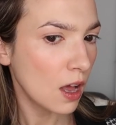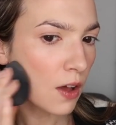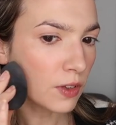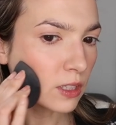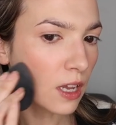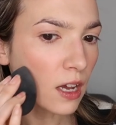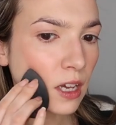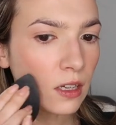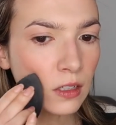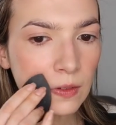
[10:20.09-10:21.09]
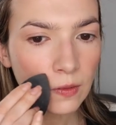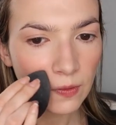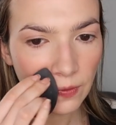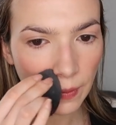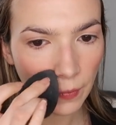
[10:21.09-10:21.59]
of a line
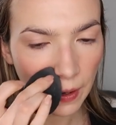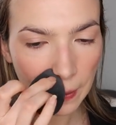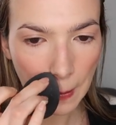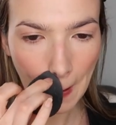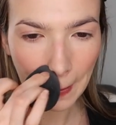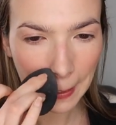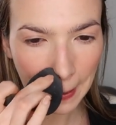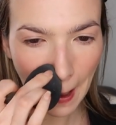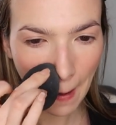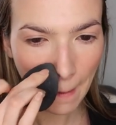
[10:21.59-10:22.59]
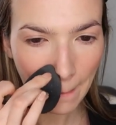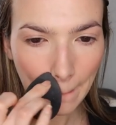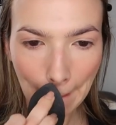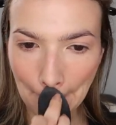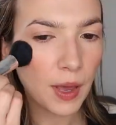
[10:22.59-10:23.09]
from where you cleaned up,
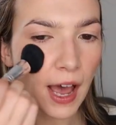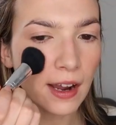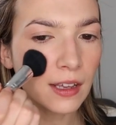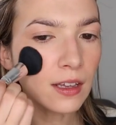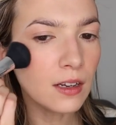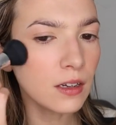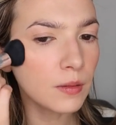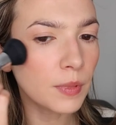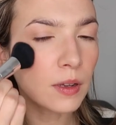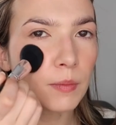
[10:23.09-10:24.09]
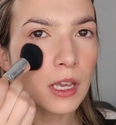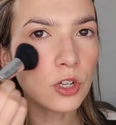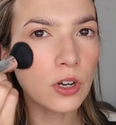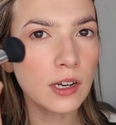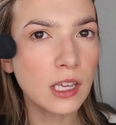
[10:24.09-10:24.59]
pat it, but make
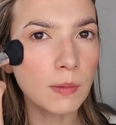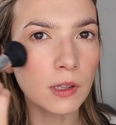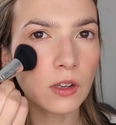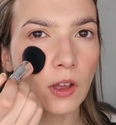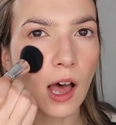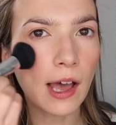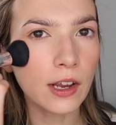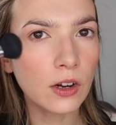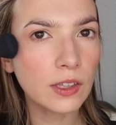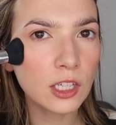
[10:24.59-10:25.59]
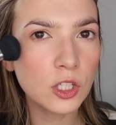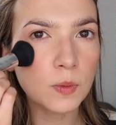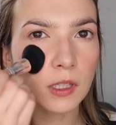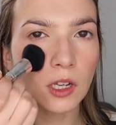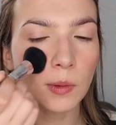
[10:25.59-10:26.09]
sure to keep it a little higher. Like just
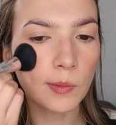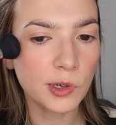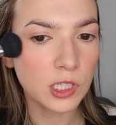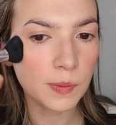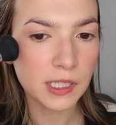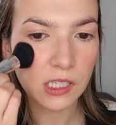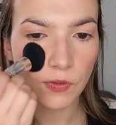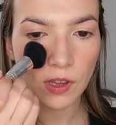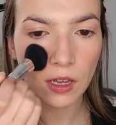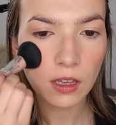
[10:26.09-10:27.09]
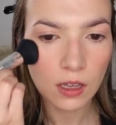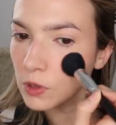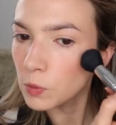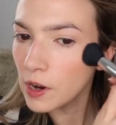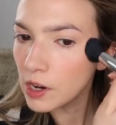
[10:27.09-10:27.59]
be a little bit more specific
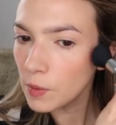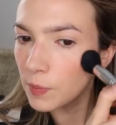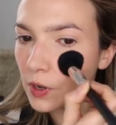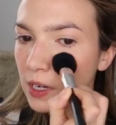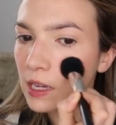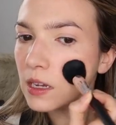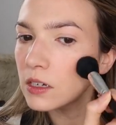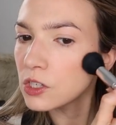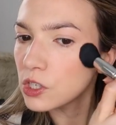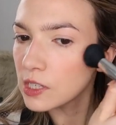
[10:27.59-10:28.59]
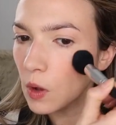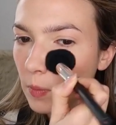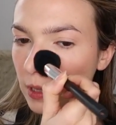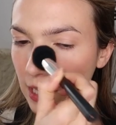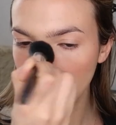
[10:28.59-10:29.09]
with where you're putting it to just
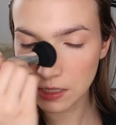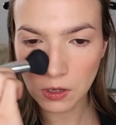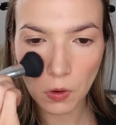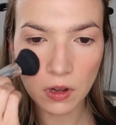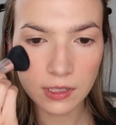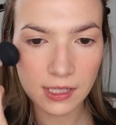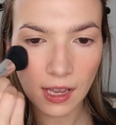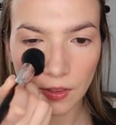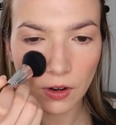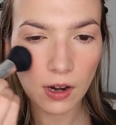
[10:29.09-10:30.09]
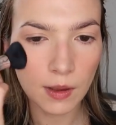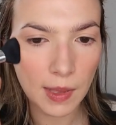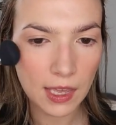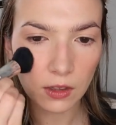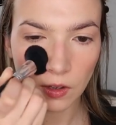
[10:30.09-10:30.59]
help blend it all together and
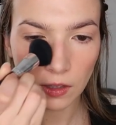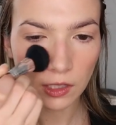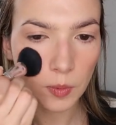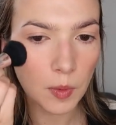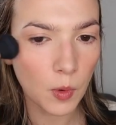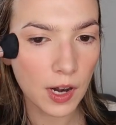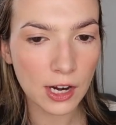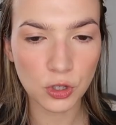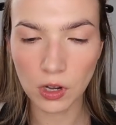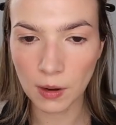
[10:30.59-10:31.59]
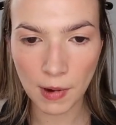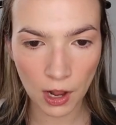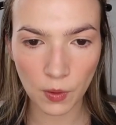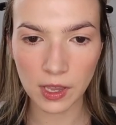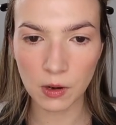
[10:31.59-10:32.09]
make it look a little bit more natural. And I'm
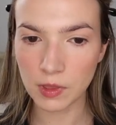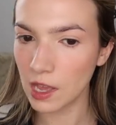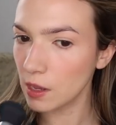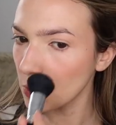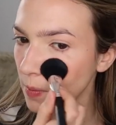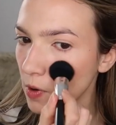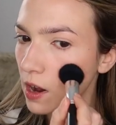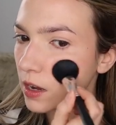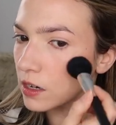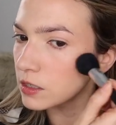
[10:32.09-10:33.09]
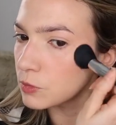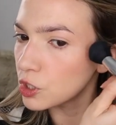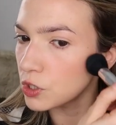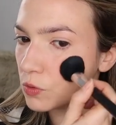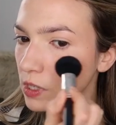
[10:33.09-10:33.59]
not going in with any more product. I'm
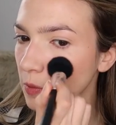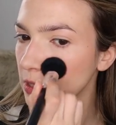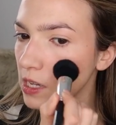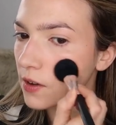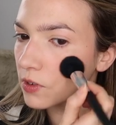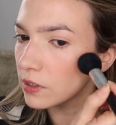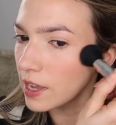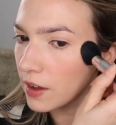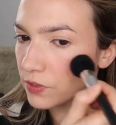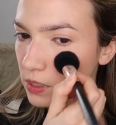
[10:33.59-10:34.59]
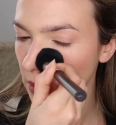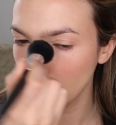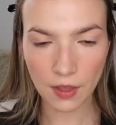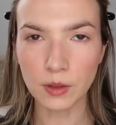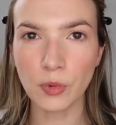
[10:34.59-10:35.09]
just using what's ever left
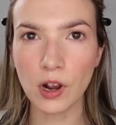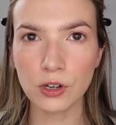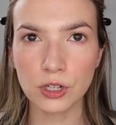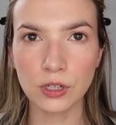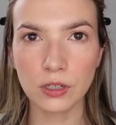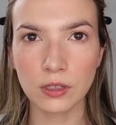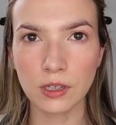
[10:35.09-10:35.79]
on the brush.